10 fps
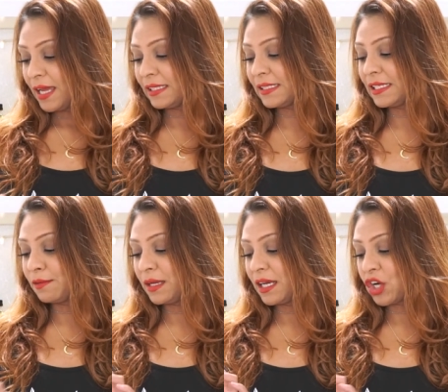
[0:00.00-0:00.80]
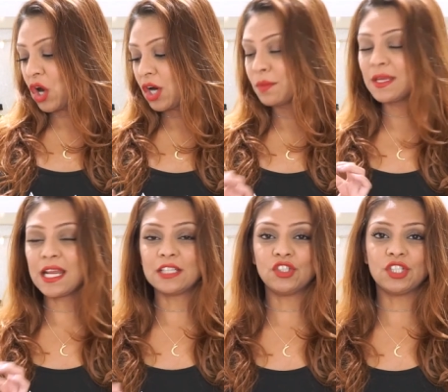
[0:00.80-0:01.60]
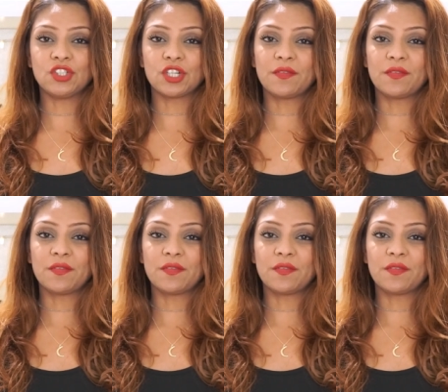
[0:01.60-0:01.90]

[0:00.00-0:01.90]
it's cinnamon, cardamom, and ginger.